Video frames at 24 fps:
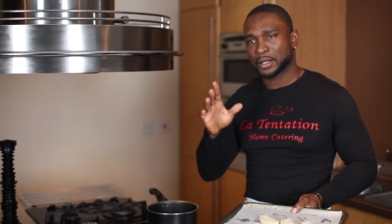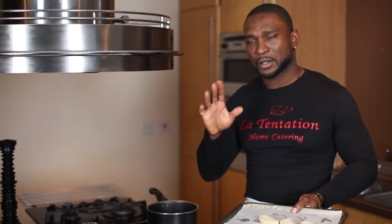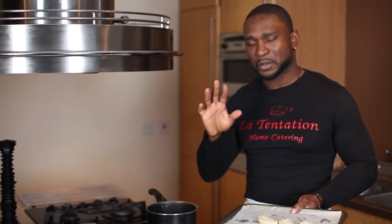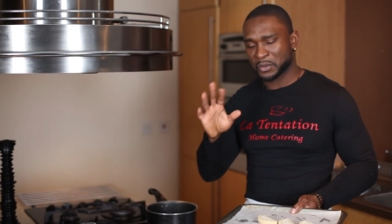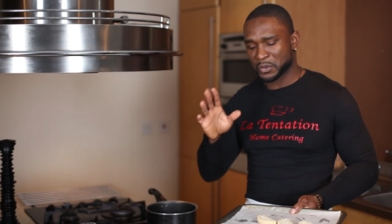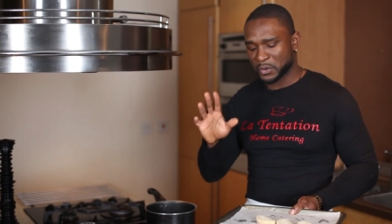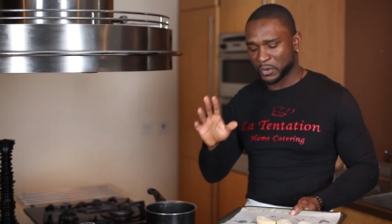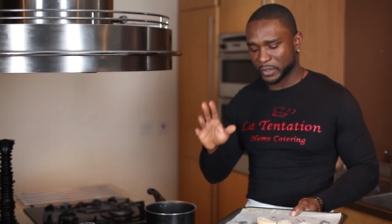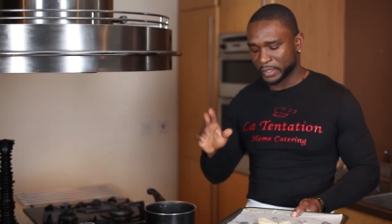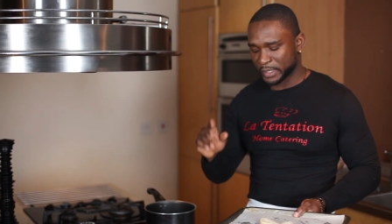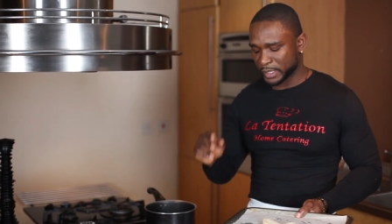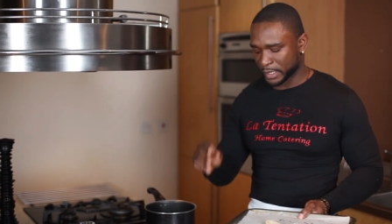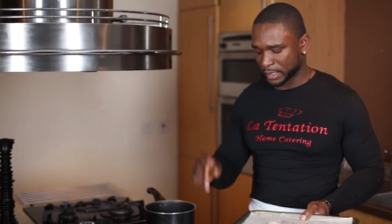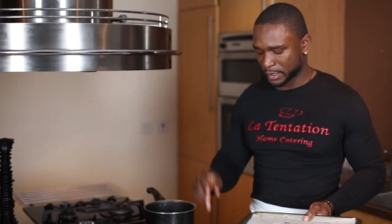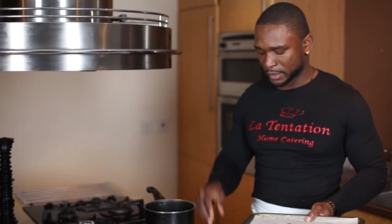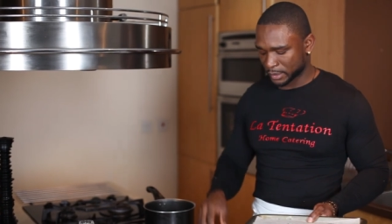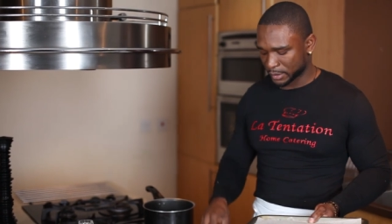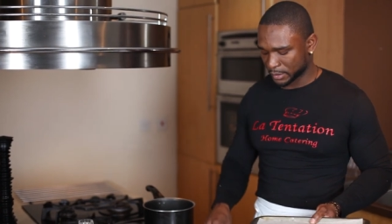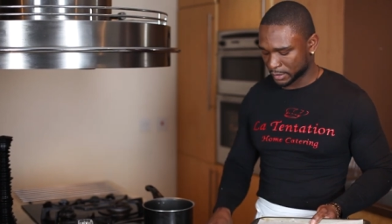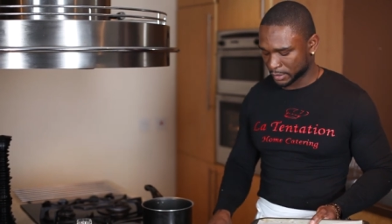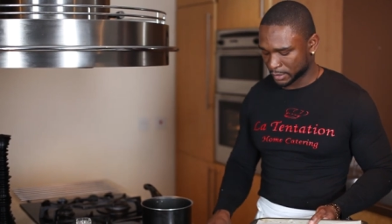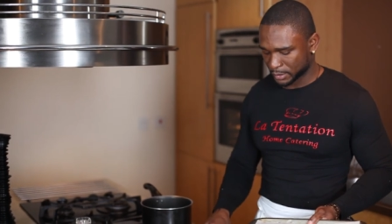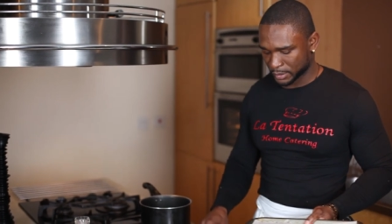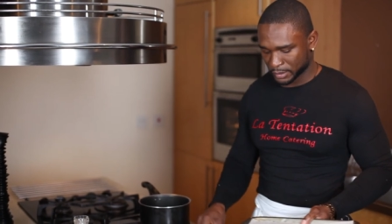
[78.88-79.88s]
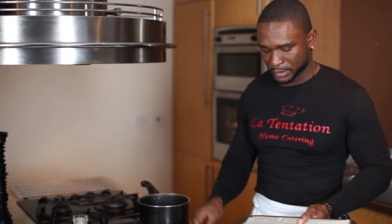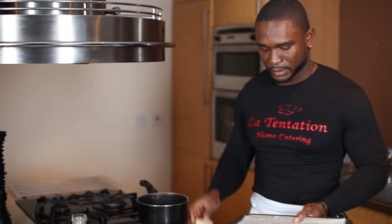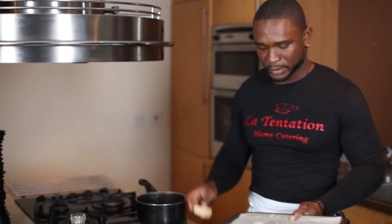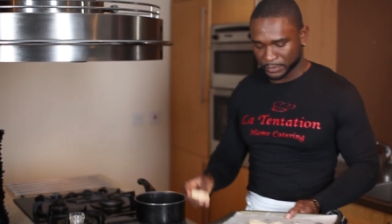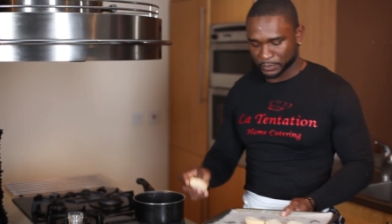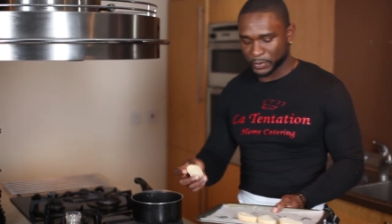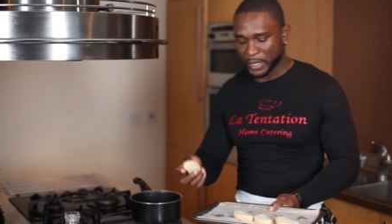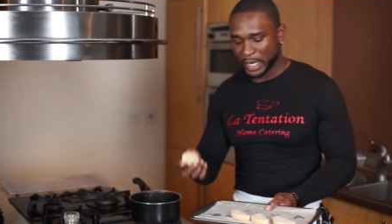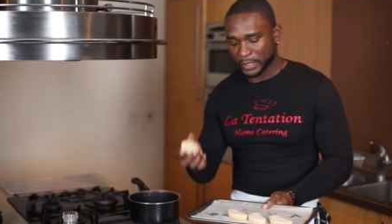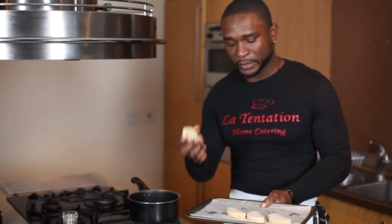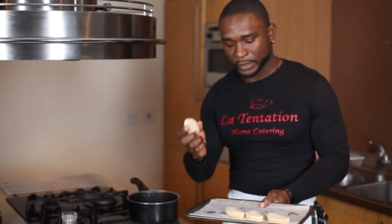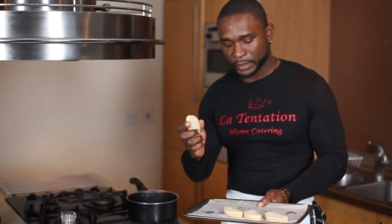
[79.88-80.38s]
golden
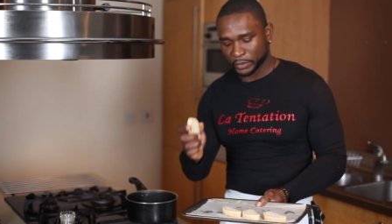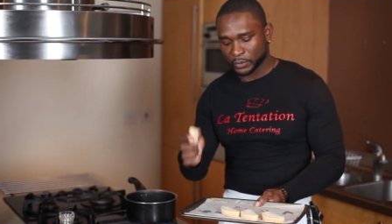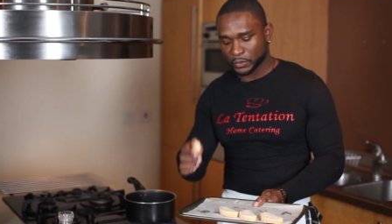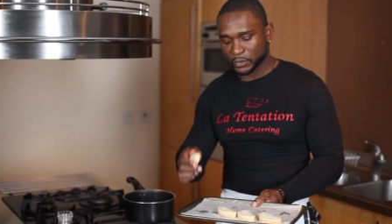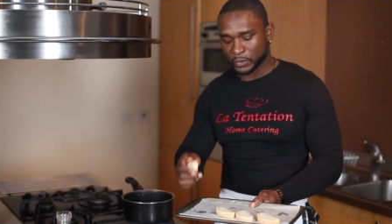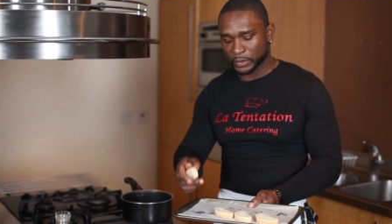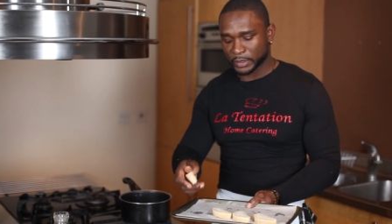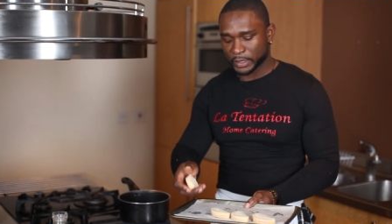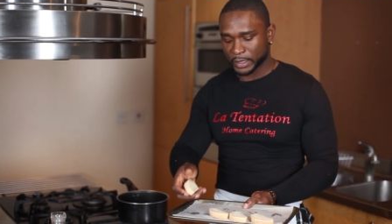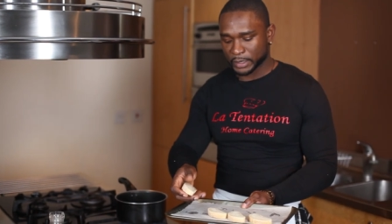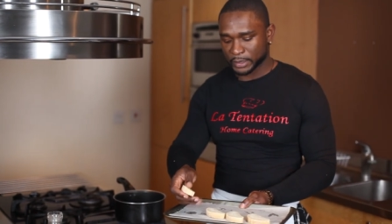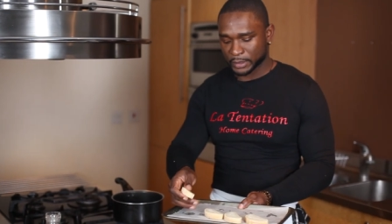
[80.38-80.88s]
brown and golden